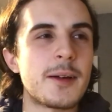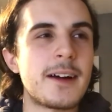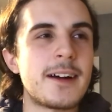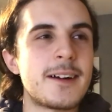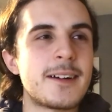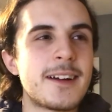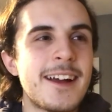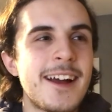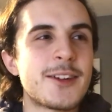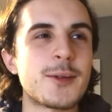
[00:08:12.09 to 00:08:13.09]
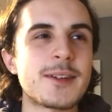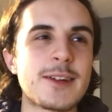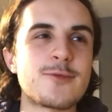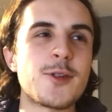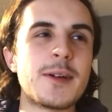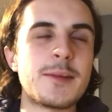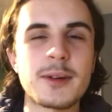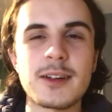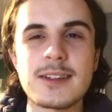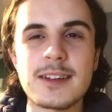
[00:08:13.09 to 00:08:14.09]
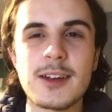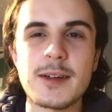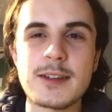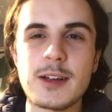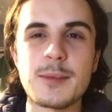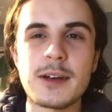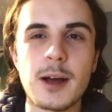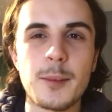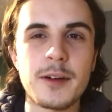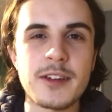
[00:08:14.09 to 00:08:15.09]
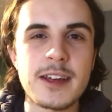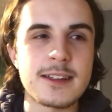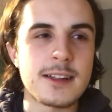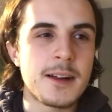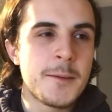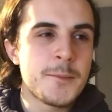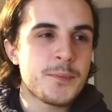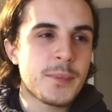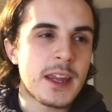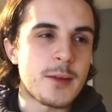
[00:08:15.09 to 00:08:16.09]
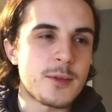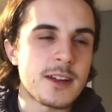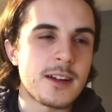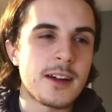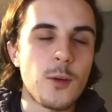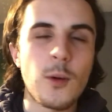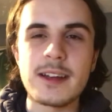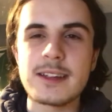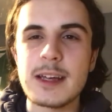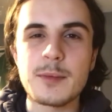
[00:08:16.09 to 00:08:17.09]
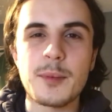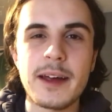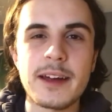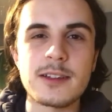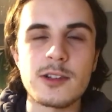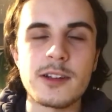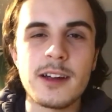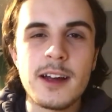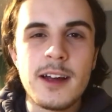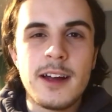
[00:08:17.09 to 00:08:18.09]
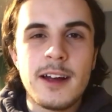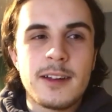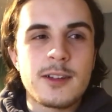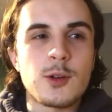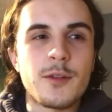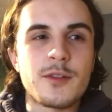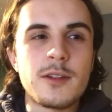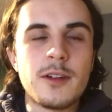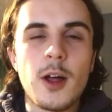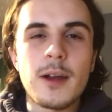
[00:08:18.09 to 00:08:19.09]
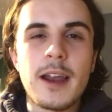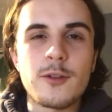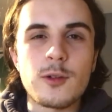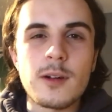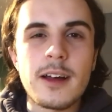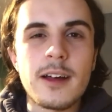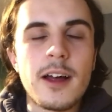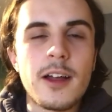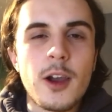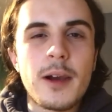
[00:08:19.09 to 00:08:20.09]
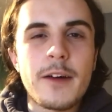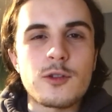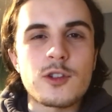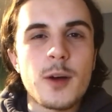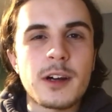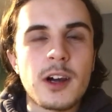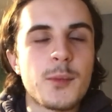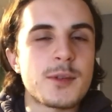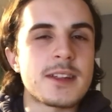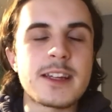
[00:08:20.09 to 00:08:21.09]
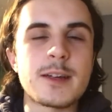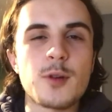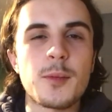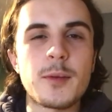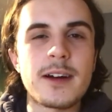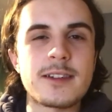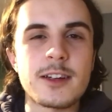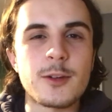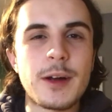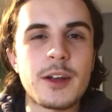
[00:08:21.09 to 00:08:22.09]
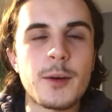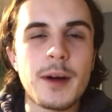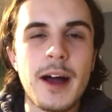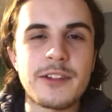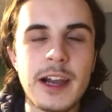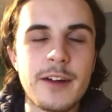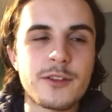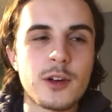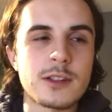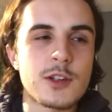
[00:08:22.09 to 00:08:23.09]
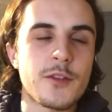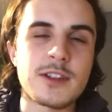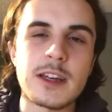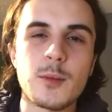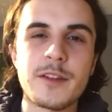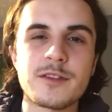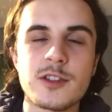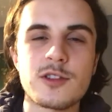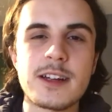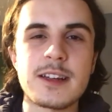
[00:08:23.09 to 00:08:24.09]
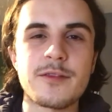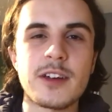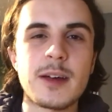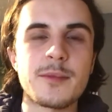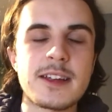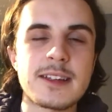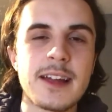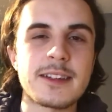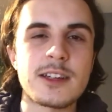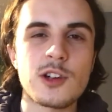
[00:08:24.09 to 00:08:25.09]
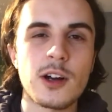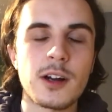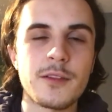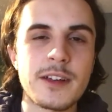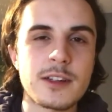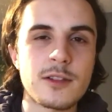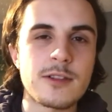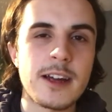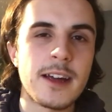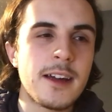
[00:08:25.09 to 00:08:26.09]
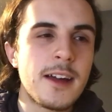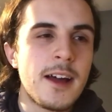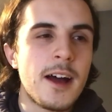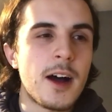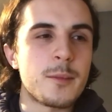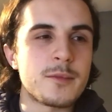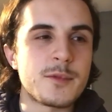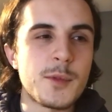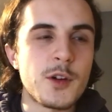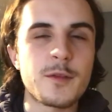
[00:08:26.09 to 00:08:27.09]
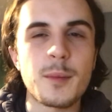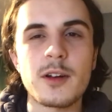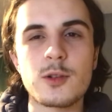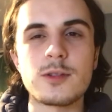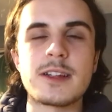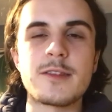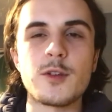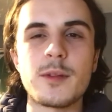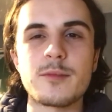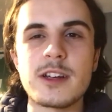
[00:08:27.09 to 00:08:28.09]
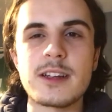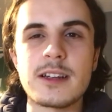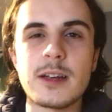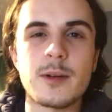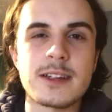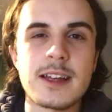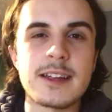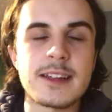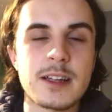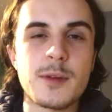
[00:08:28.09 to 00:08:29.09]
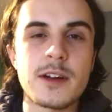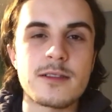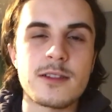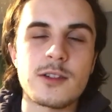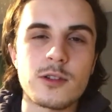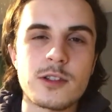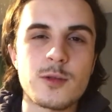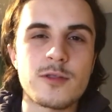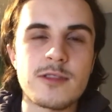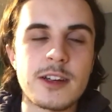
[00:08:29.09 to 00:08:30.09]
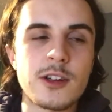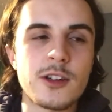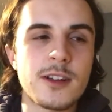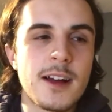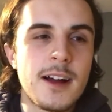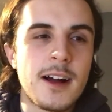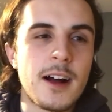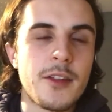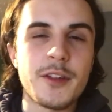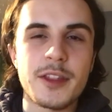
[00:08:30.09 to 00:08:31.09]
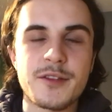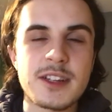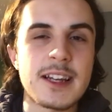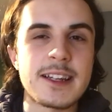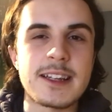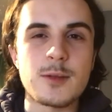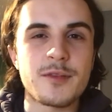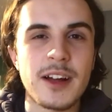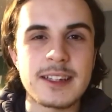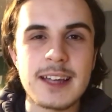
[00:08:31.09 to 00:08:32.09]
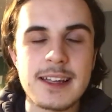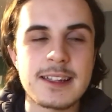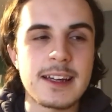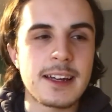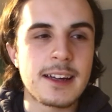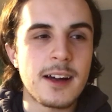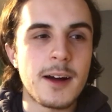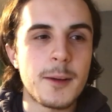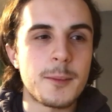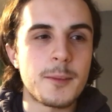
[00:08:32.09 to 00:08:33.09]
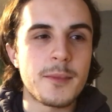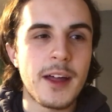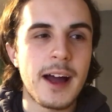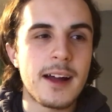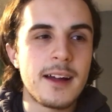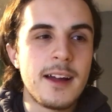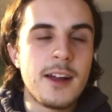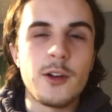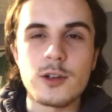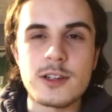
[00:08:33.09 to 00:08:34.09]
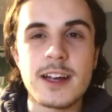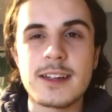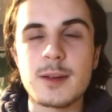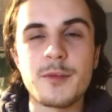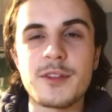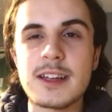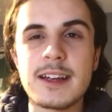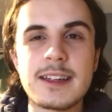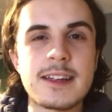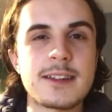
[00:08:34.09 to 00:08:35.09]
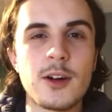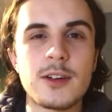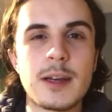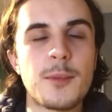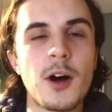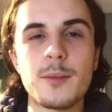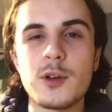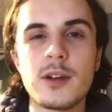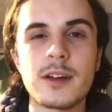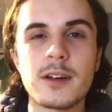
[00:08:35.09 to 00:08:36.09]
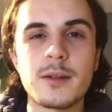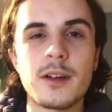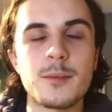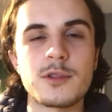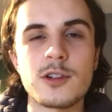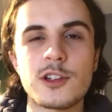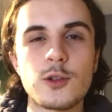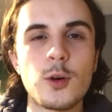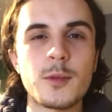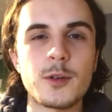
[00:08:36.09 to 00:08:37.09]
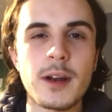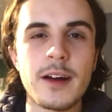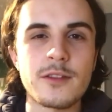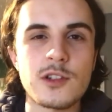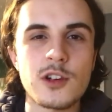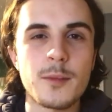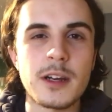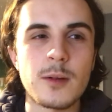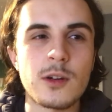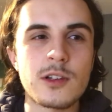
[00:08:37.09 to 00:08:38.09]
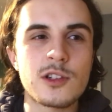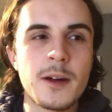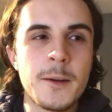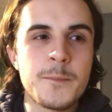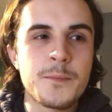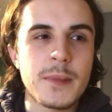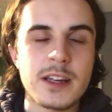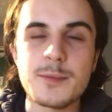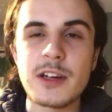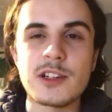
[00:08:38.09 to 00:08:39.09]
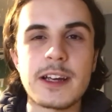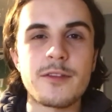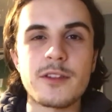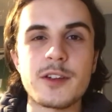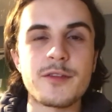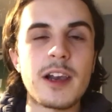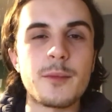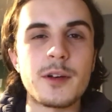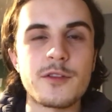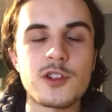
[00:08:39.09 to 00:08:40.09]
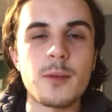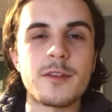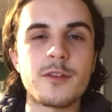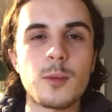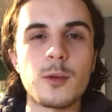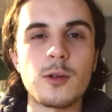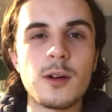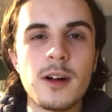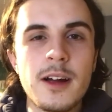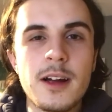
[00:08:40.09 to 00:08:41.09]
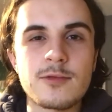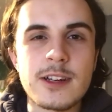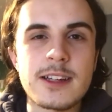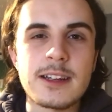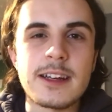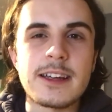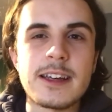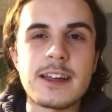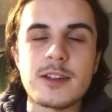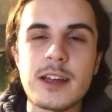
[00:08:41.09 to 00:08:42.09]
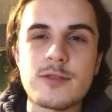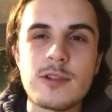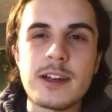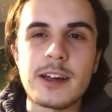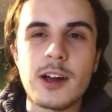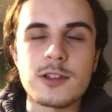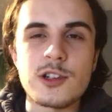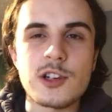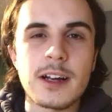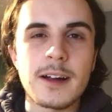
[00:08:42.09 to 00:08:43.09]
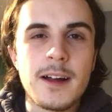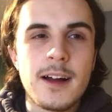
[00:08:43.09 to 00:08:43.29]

I don't want to say ruin because it's only been a couple of years, and he was a well-esteemed player on sort of lower level German clubs, and this is probably where he's going to end up having left Norwich. Obviously, it'll be frustrating for him that he's had this chunk of his career removed, but I saw an interview with him recently where he said his experience at Norwich was really good, that the facilities were fantastic, that Norwich had some facilities that only Bayern Munich and Borussia Dortmund would have in Germany, which, especially given the development of German football recently, is really encouraging.